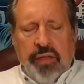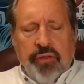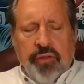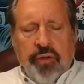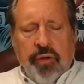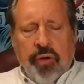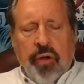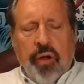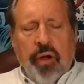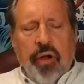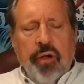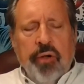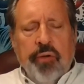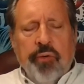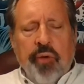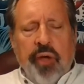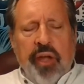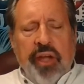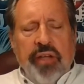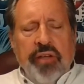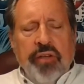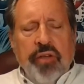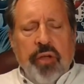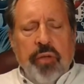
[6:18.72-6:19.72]
There are a
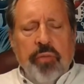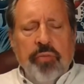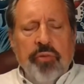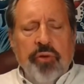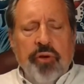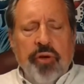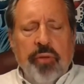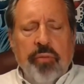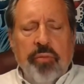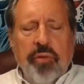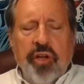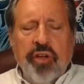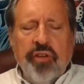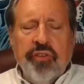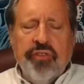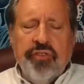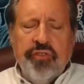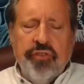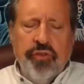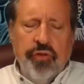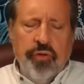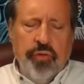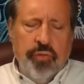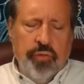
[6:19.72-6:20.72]
great number
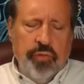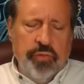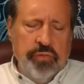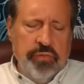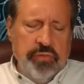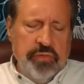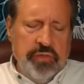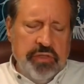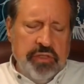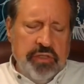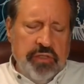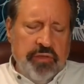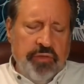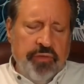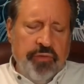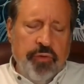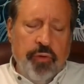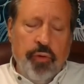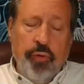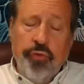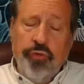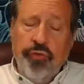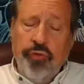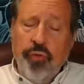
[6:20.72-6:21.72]
amongst you,
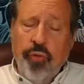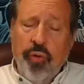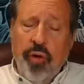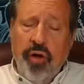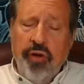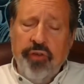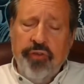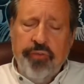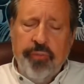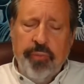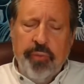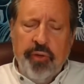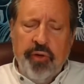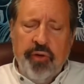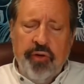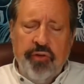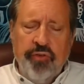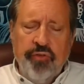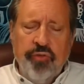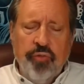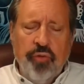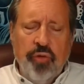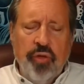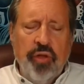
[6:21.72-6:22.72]
those who are
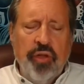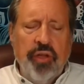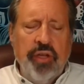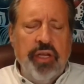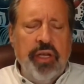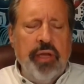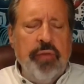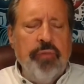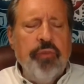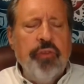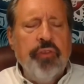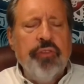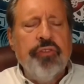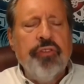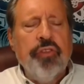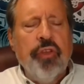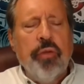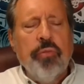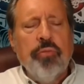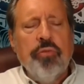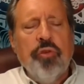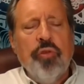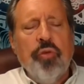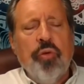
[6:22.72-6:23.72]
spiritual and even
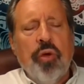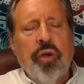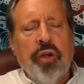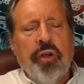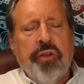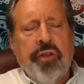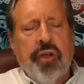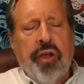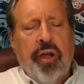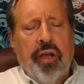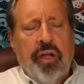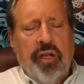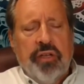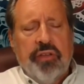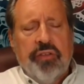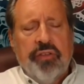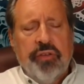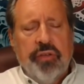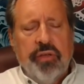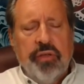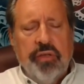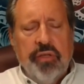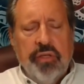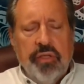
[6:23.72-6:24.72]
some who are not,
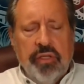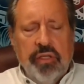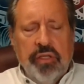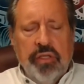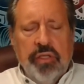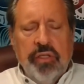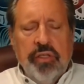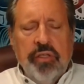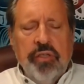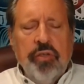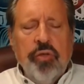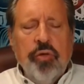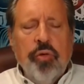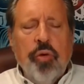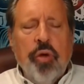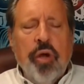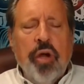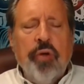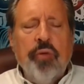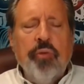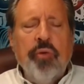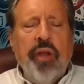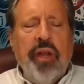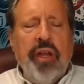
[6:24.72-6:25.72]
who
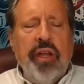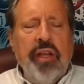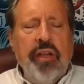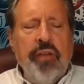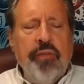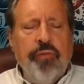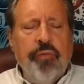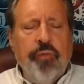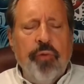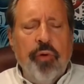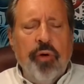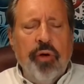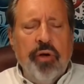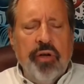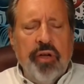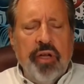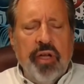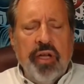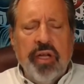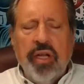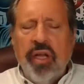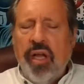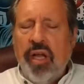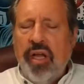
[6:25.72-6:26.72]
are ready for
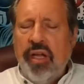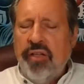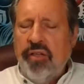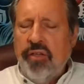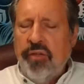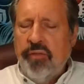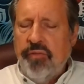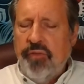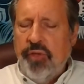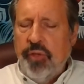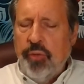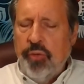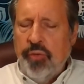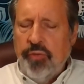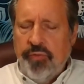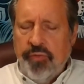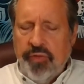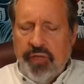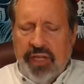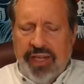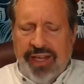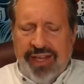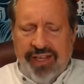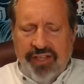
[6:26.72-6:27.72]
a kind of
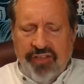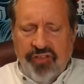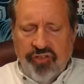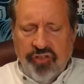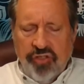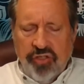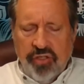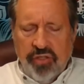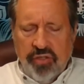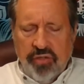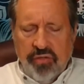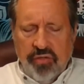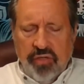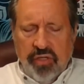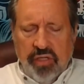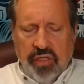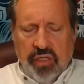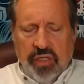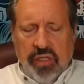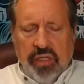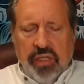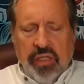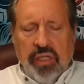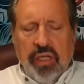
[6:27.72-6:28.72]
unification,
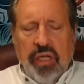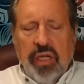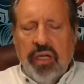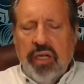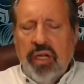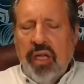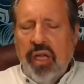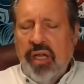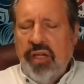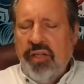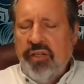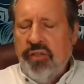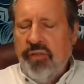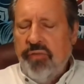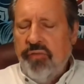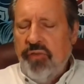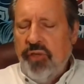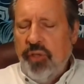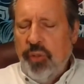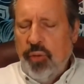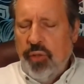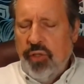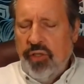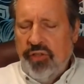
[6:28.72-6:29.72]
a kind of
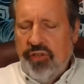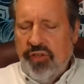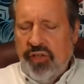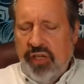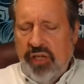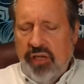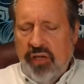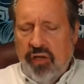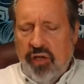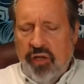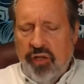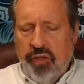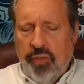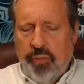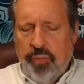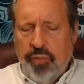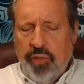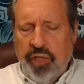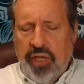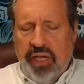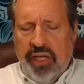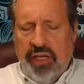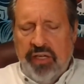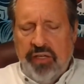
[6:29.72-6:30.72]
unity on the
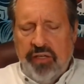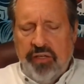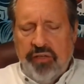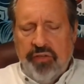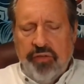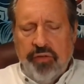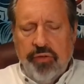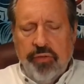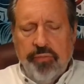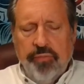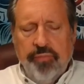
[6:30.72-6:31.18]
planet.